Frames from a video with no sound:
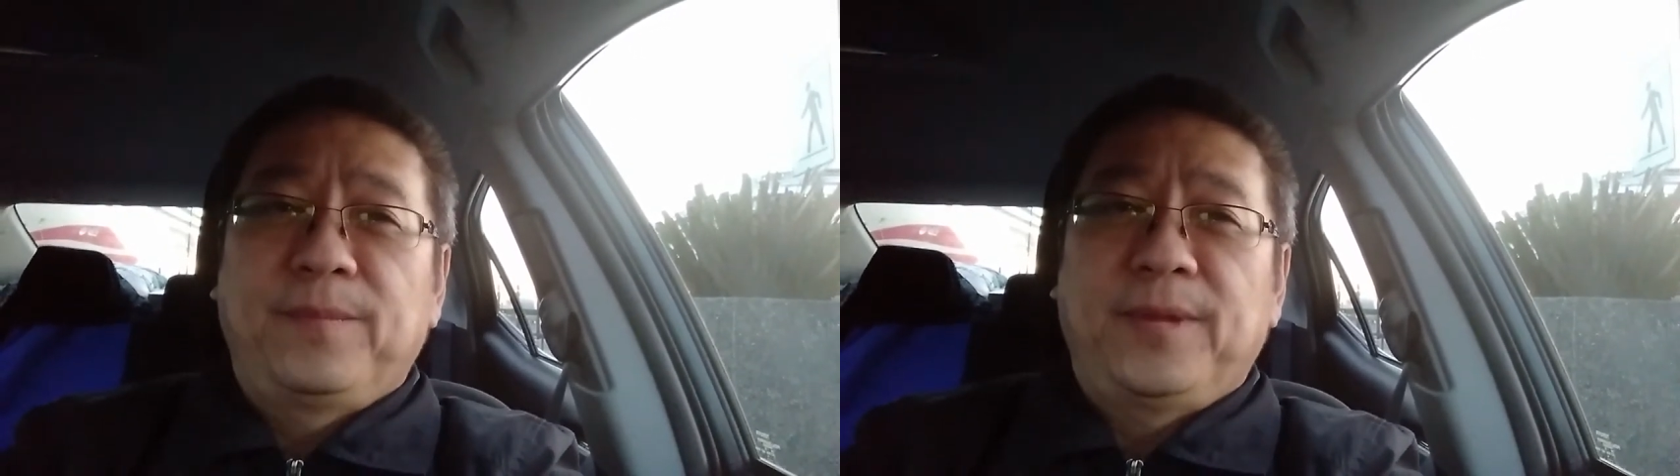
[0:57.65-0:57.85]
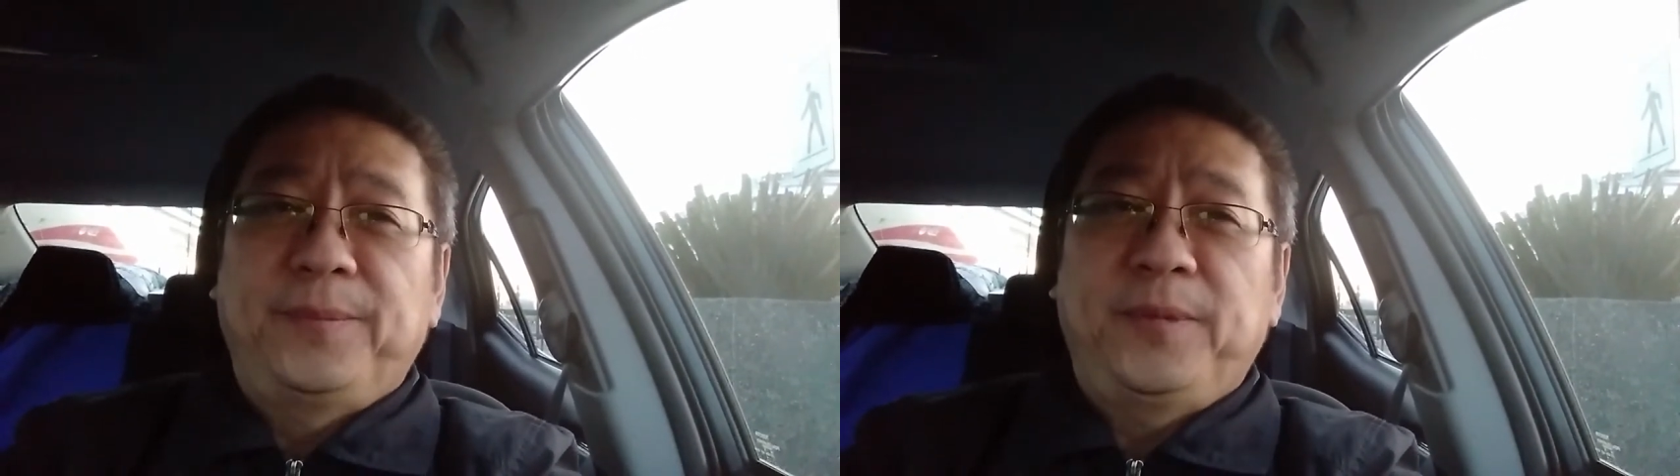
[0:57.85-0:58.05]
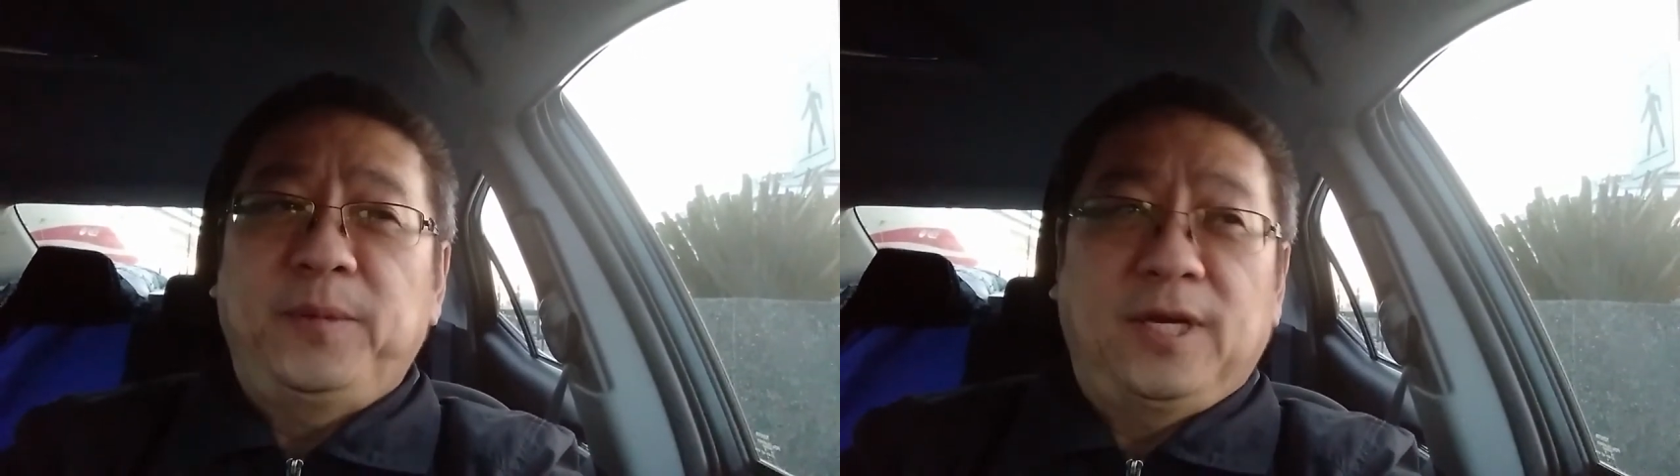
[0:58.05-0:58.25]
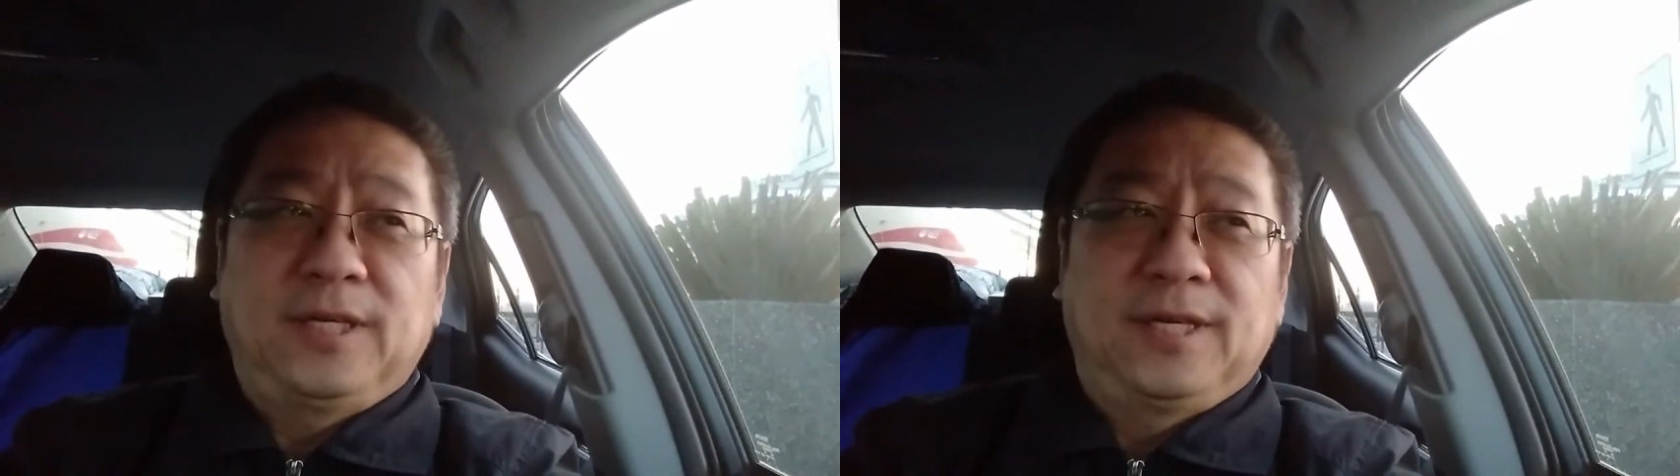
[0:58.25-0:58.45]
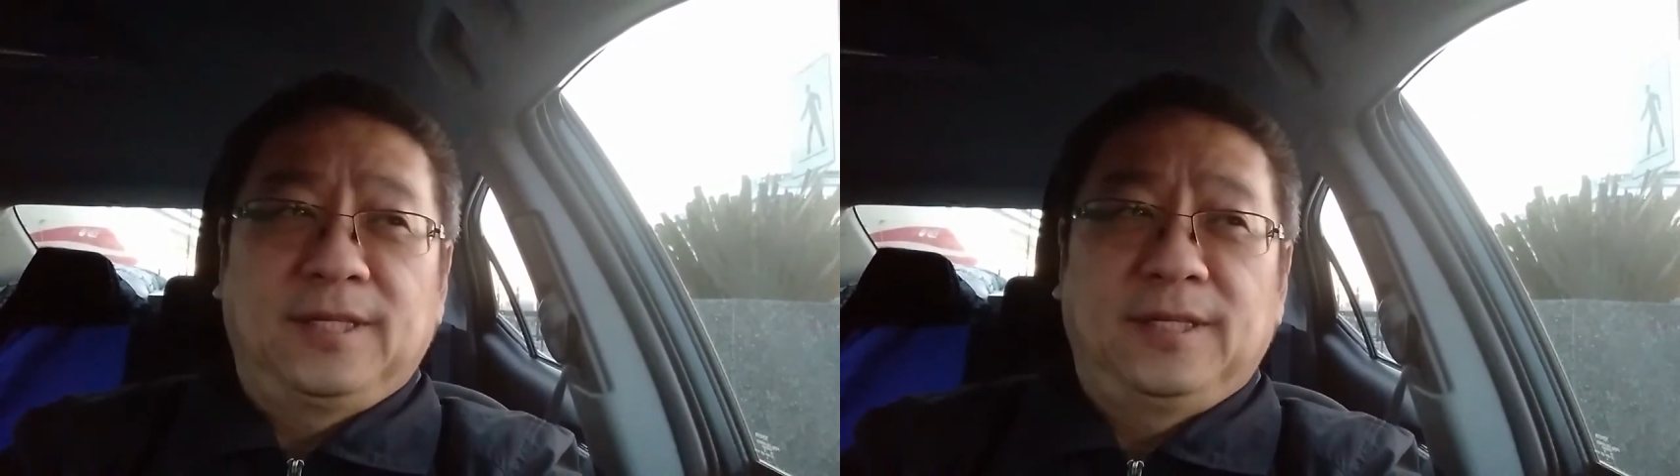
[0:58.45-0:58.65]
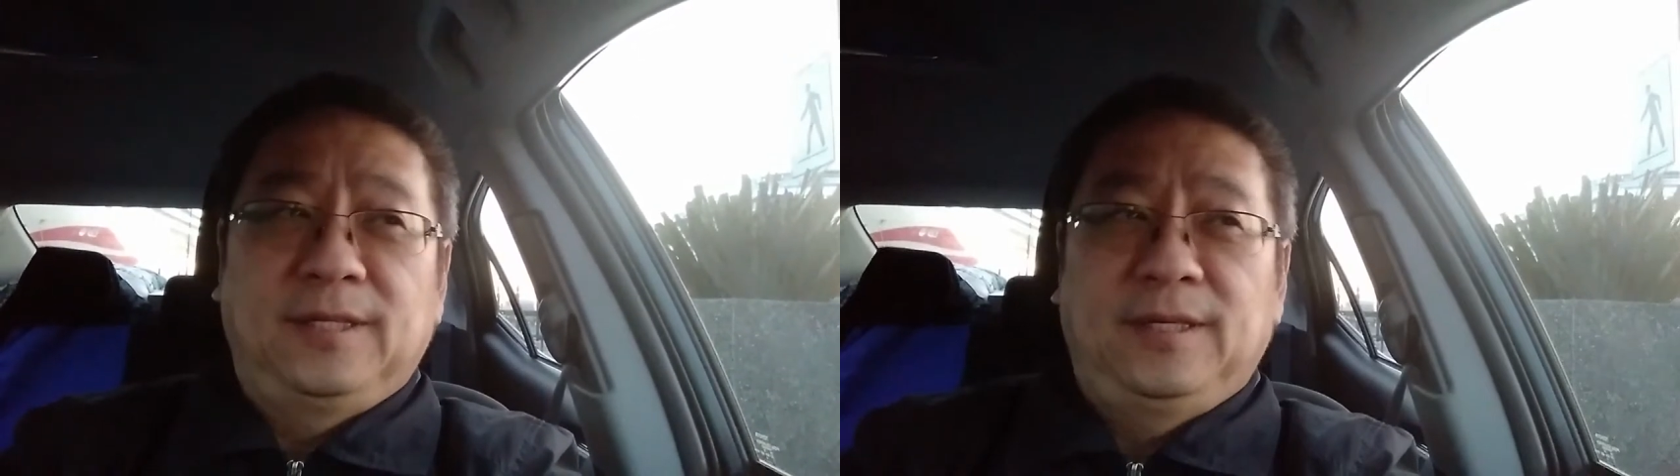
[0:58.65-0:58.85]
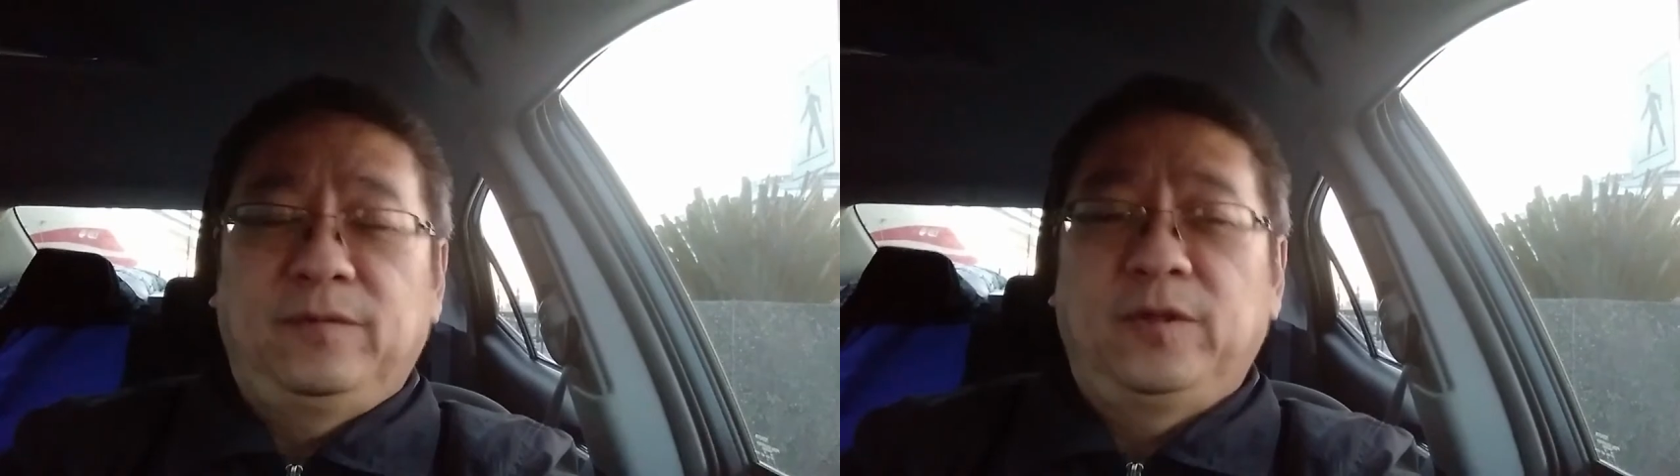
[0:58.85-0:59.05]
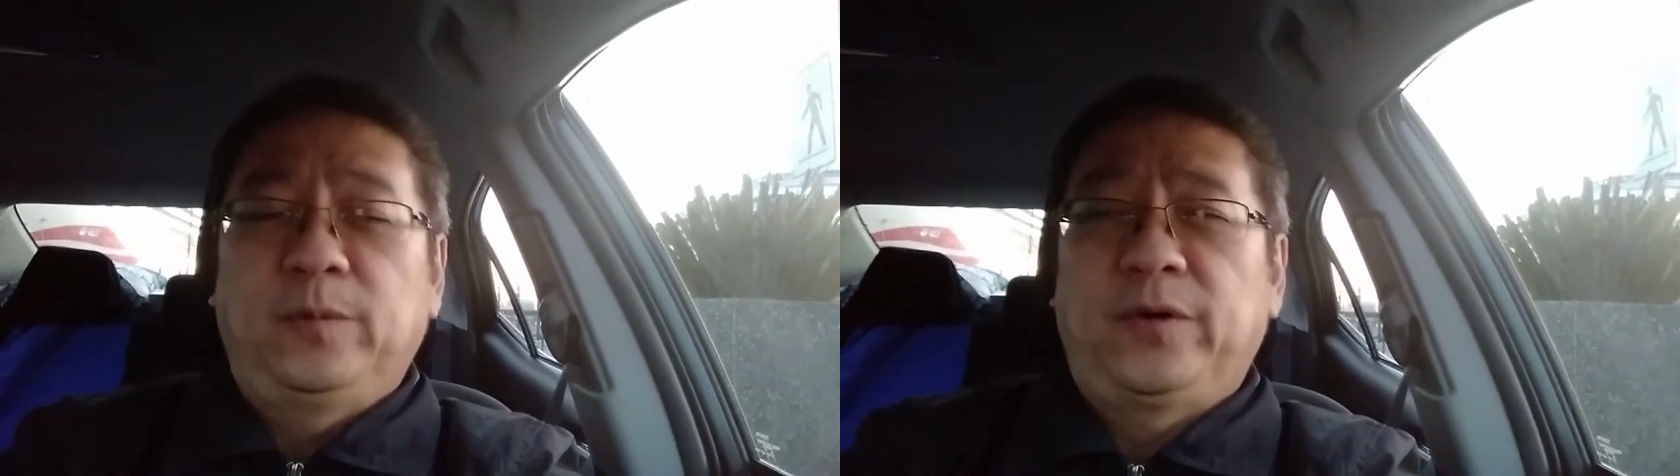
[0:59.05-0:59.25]
that maybe I can
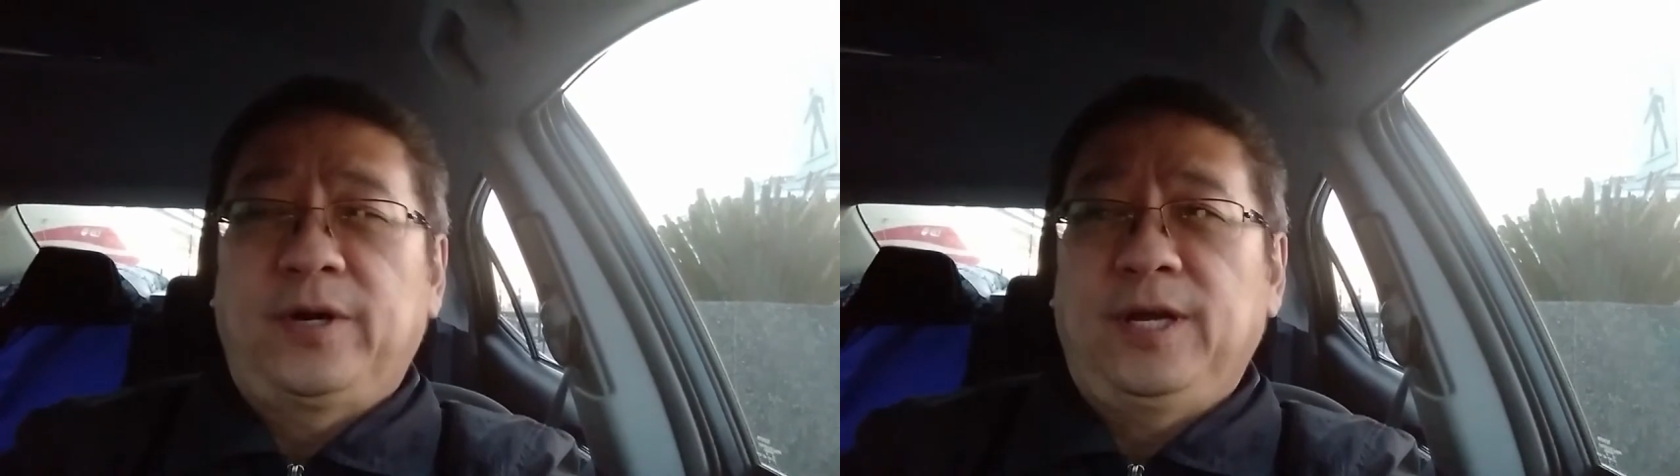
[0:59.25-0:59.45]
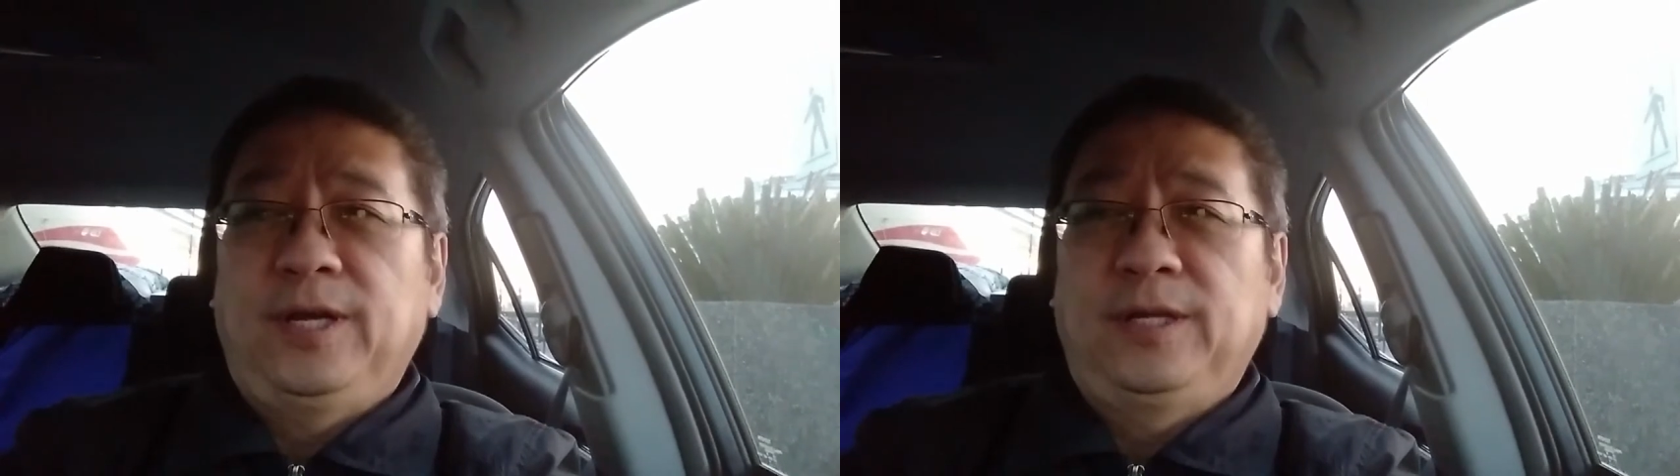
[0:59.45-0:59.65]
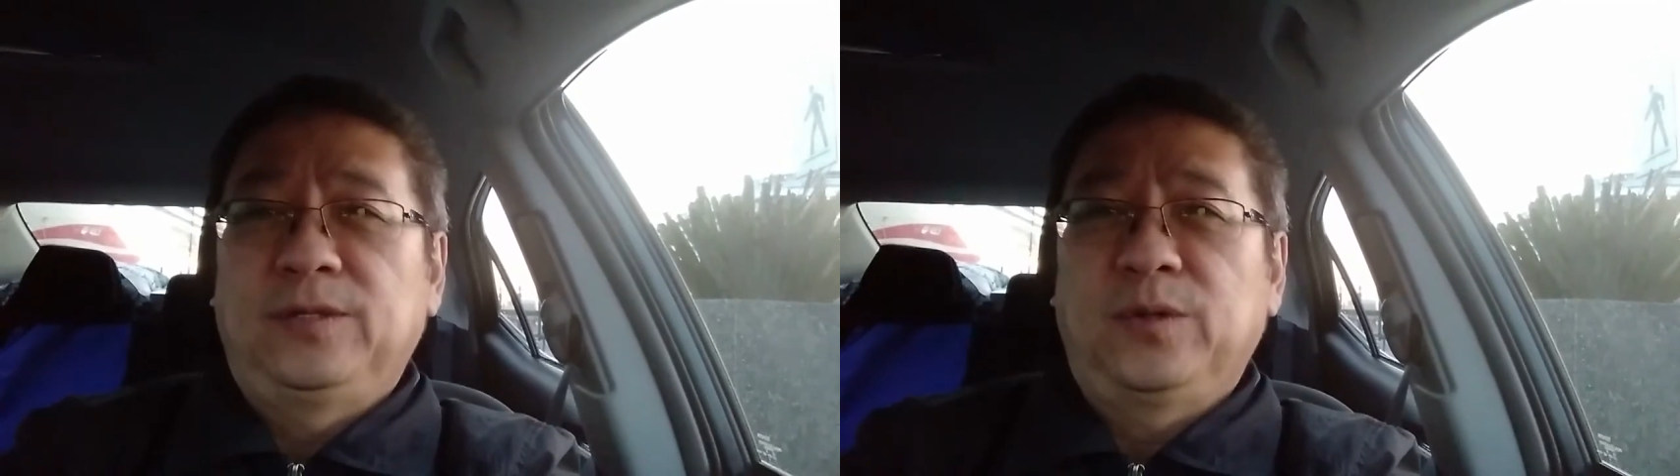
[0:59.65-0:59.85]
give them a ride.